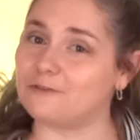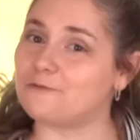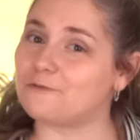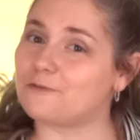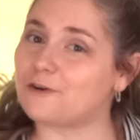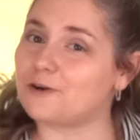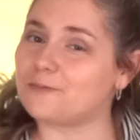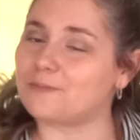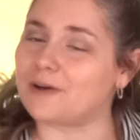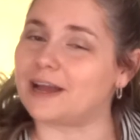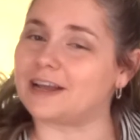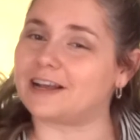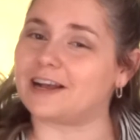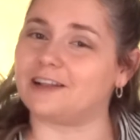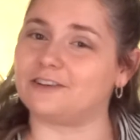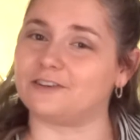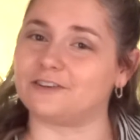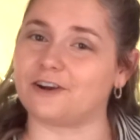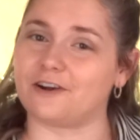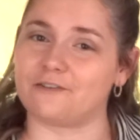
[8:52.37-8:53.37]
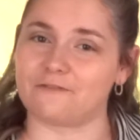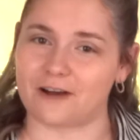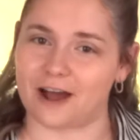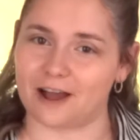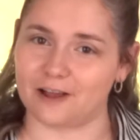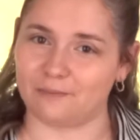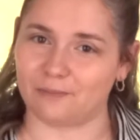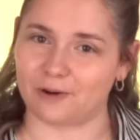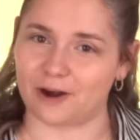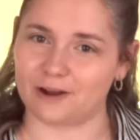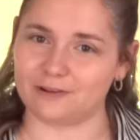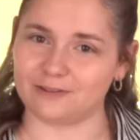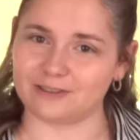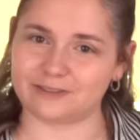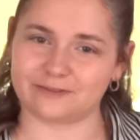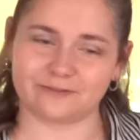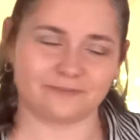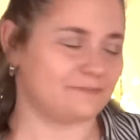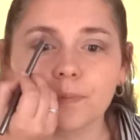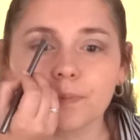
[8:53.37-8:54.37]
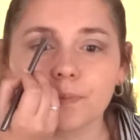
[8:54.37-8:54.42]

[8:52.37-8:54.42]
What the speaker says: for my color of eyebrows.